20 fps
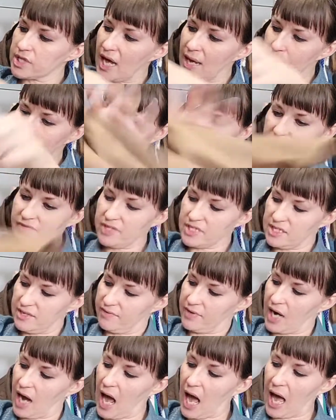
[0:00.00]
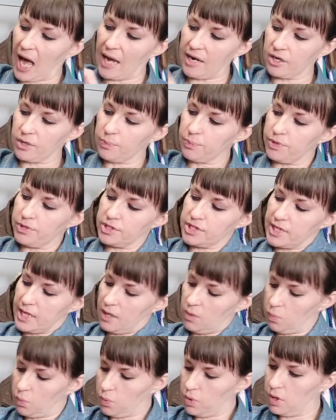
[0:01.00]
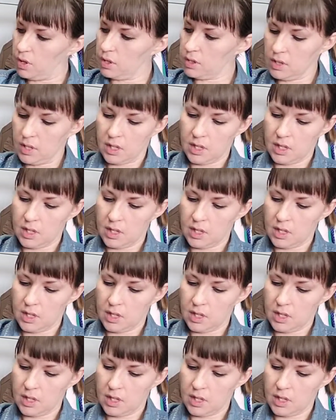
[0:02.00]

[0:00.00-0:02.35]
I believe it's even 100% wool.